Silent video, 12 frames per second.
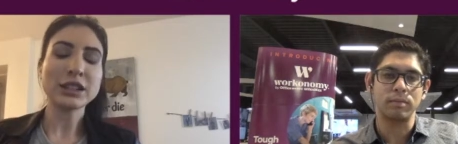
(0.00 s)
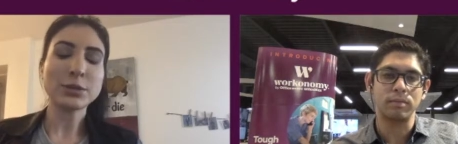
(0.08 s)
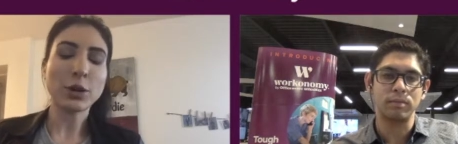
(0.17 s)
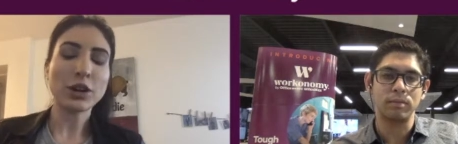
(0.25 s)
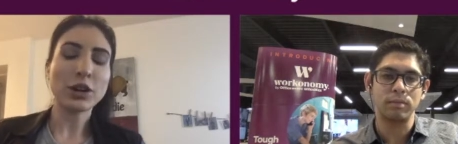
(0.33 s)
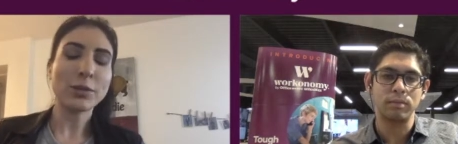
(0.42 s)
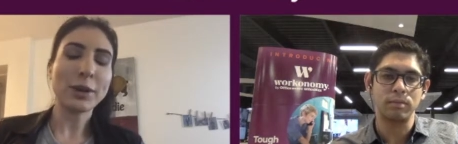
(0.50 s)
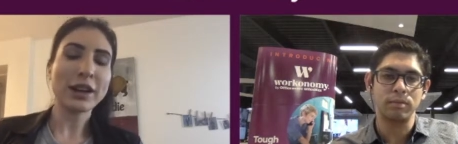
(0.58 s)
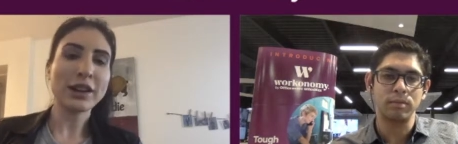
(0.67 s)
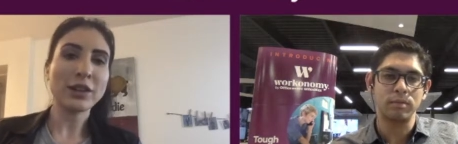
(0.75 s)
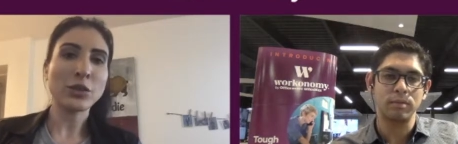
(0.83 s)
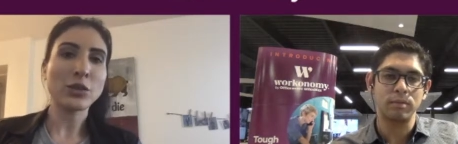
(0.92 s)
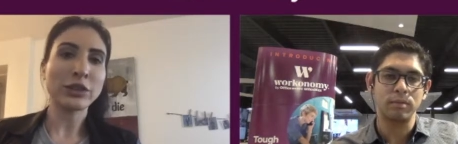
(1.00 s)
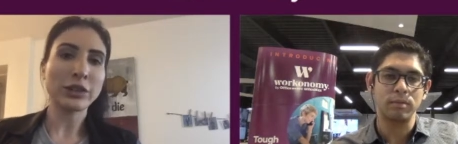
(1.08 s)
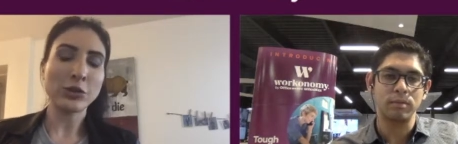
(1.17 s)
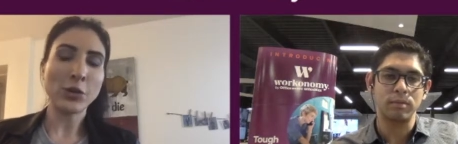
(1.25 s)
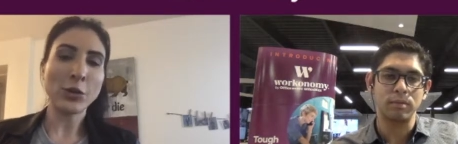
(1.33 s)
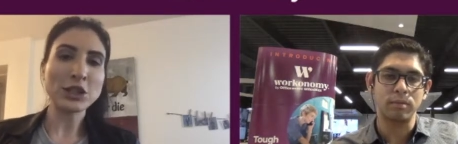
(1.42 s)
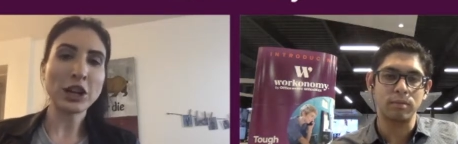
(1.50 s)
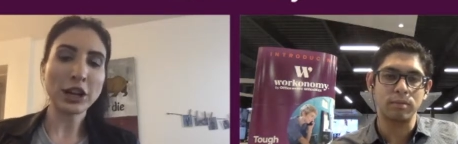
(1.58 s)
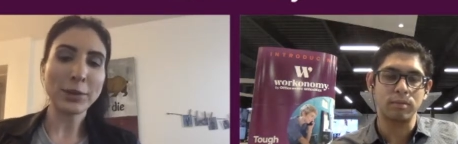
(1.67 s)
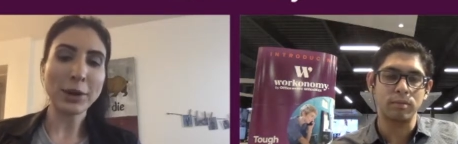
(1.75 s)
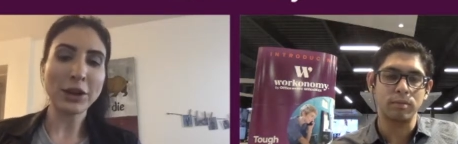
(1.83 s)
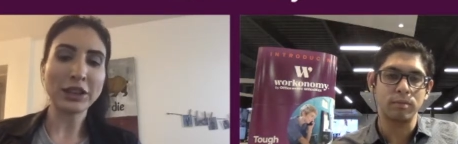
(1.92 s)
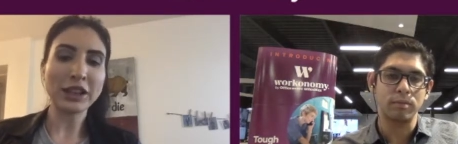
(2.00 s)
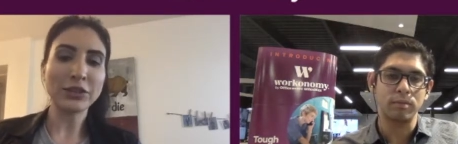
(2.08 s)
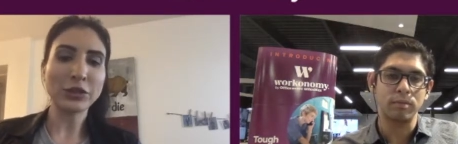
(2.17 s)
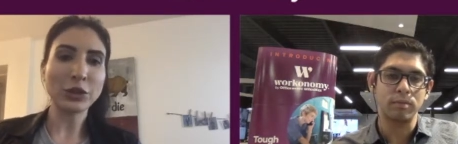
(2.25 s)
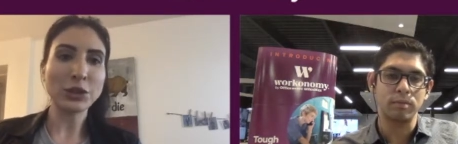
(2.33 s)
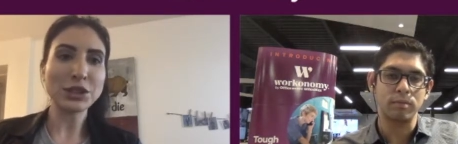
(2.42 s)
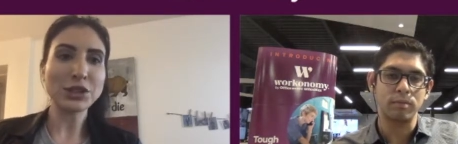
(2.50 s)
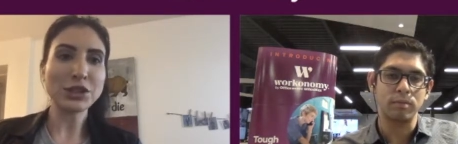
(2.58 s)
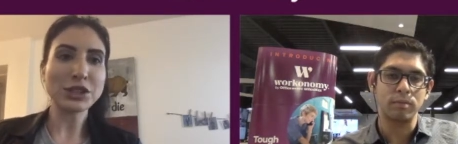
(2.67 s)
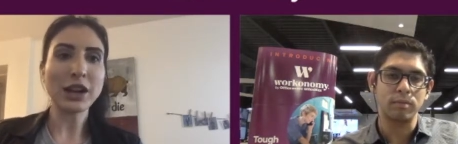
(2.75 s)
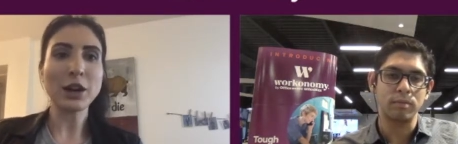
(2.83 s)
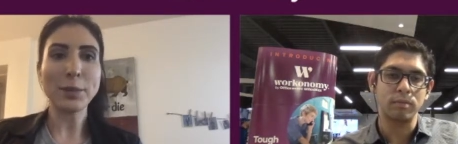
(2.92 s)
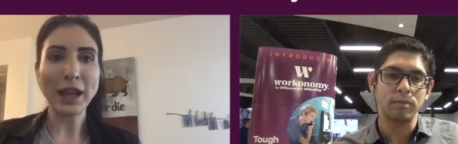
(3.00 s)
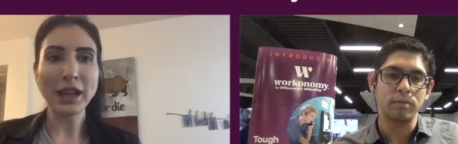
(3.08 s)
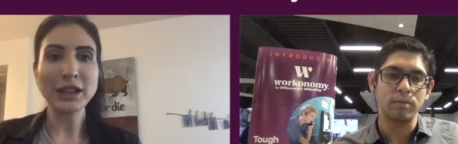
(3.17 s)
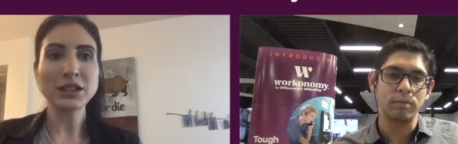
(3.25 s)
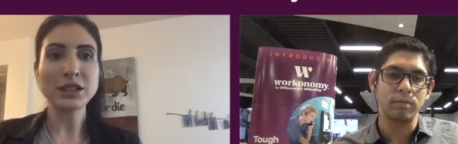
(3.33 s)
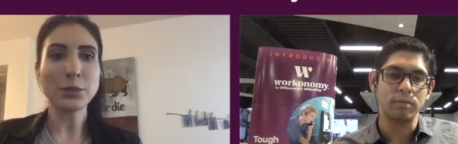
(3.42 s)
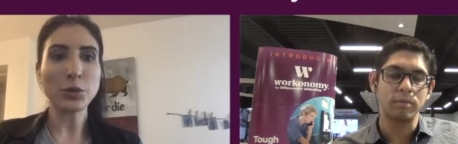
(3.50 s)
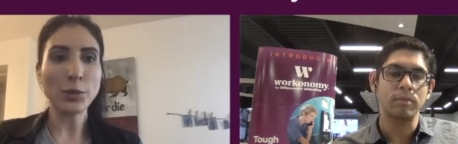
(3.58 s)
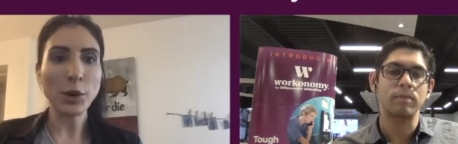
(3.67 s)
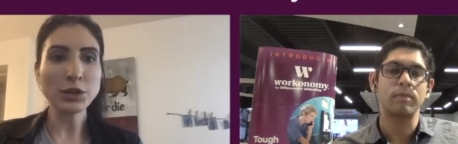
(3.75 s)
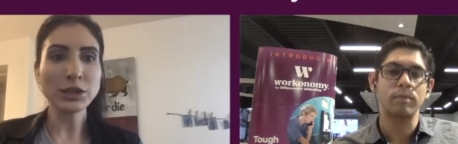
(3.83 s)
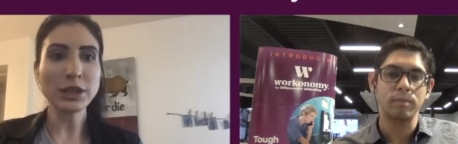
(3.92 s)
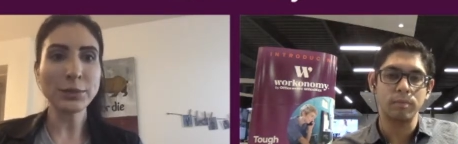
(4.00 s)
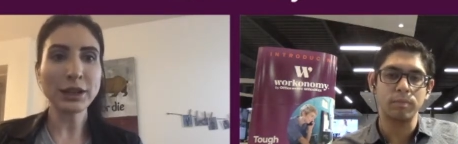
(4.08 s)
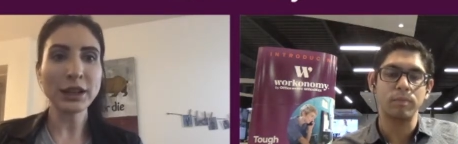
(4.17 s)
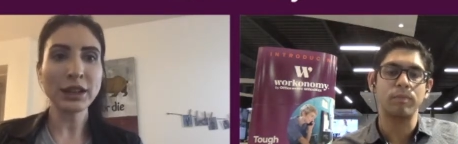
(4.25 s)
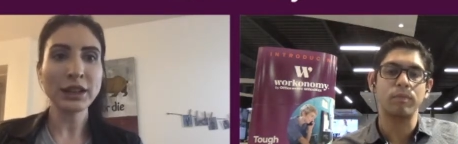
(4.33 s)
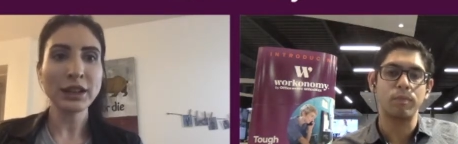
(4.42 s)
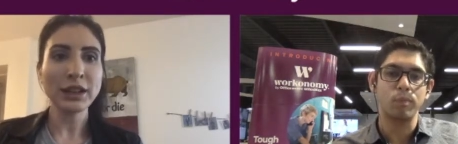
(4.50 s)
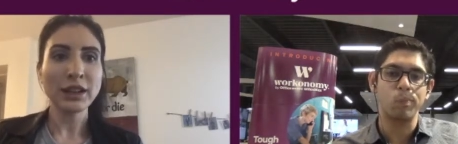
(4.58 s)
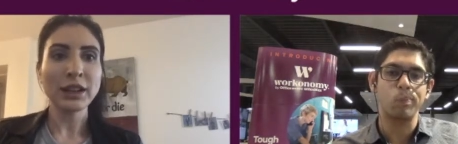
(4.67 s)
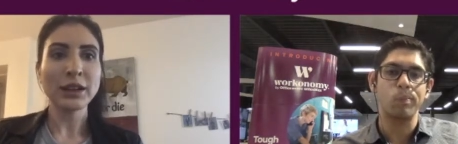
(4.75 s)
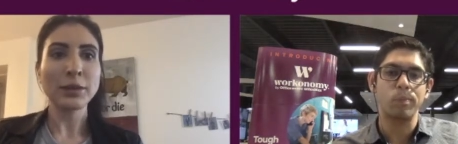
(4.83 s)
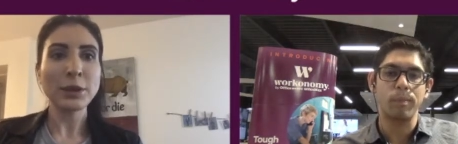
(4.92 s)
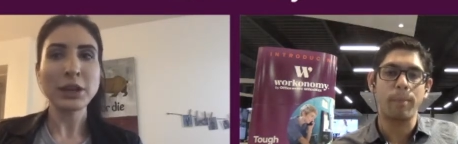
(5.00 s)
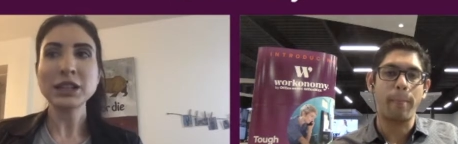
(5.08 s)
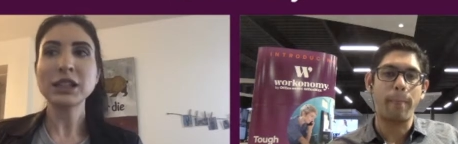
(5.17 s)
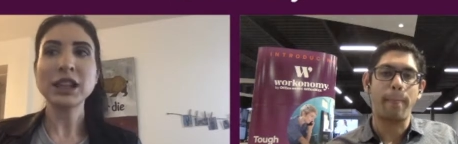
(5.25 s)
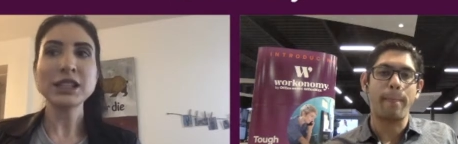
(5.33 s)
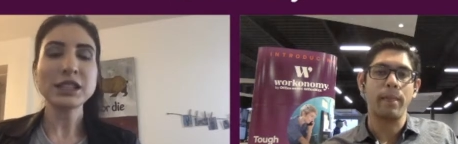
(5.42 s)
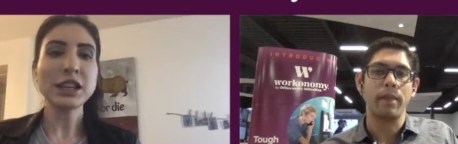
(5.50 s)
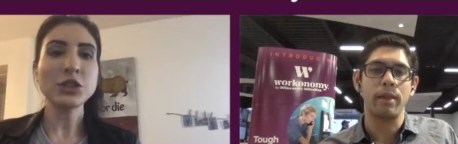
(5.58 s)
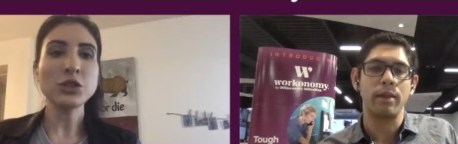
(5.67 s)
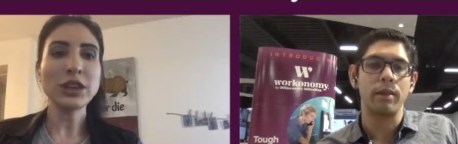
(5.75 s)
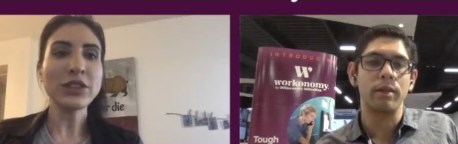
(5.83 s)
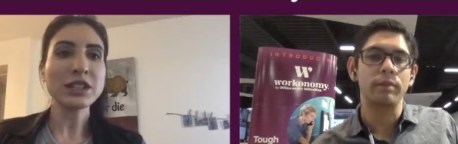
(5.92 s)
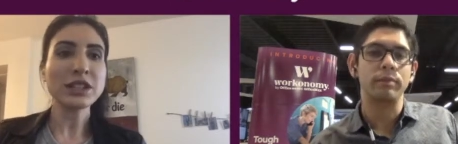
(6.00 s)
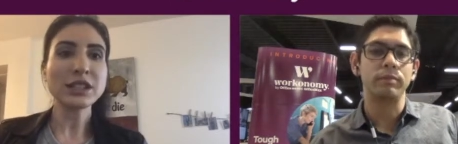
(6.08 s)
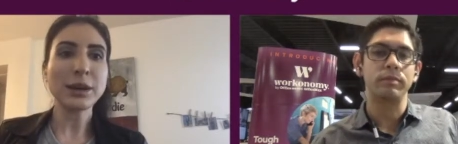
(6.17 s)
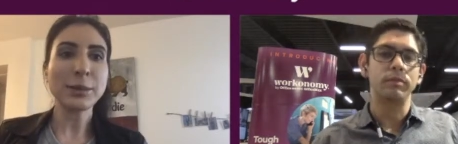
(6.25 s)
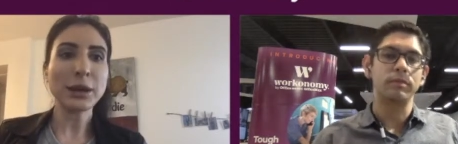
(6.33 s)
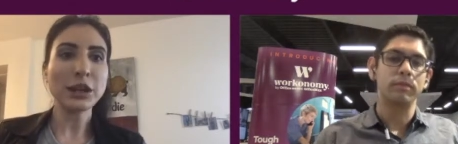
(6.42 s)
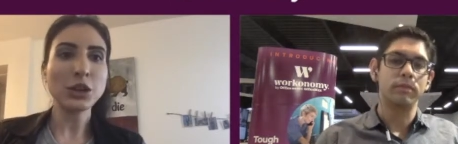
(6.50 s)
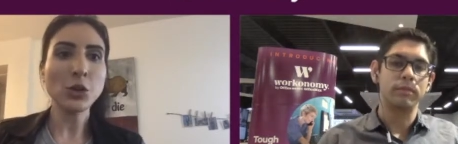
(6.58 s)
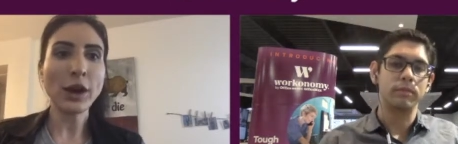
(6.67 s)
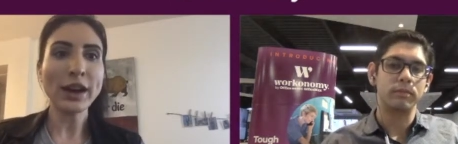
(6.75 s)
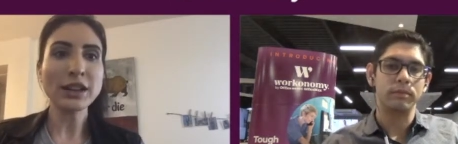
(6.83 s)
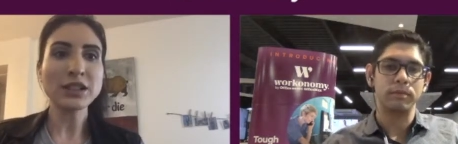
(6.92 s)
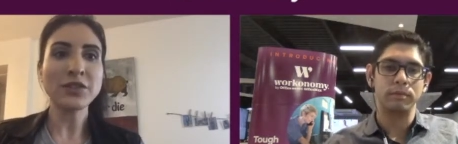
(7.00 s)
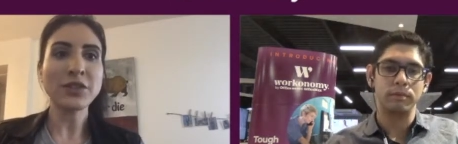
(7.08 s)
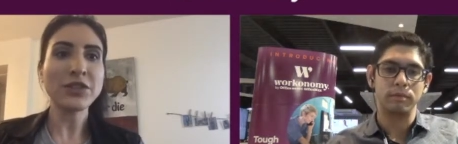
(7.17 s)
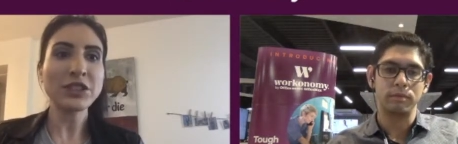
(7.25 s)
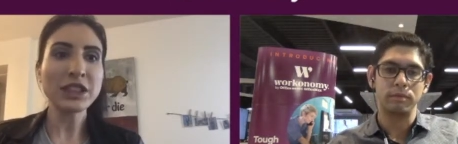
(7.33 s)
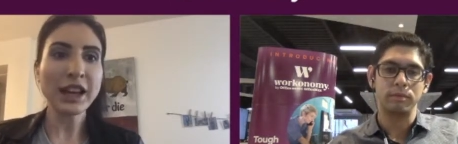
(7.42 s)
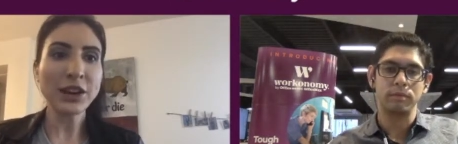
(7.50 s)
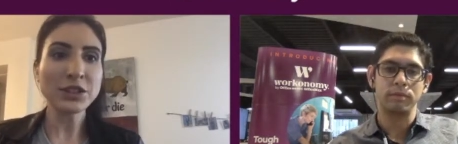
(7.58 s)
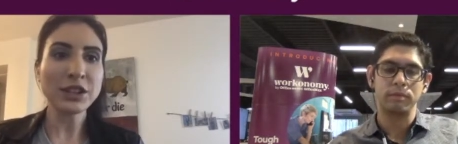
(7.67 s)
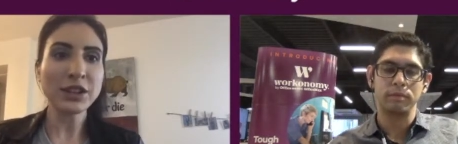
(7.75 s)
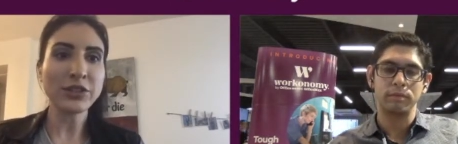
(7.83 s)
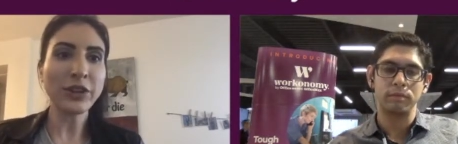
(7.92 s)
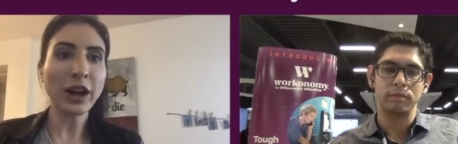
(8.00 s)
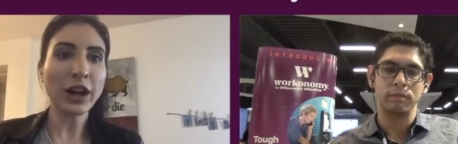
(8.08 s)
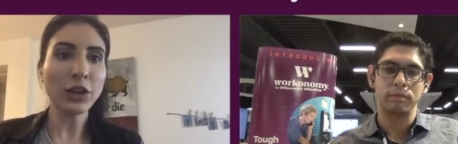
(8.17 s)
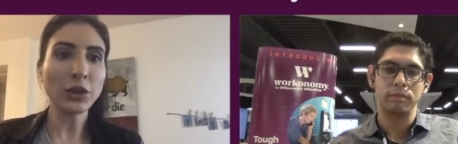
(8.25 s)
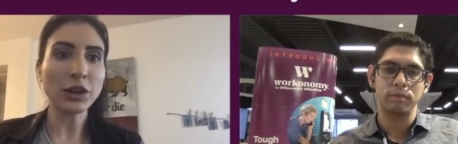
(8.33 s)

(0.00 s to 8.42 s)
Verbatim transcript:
Speaker 1: about it when we talk about the influencers that are paid to promote something, because let's say you give it to somebody who has fifty thousand followers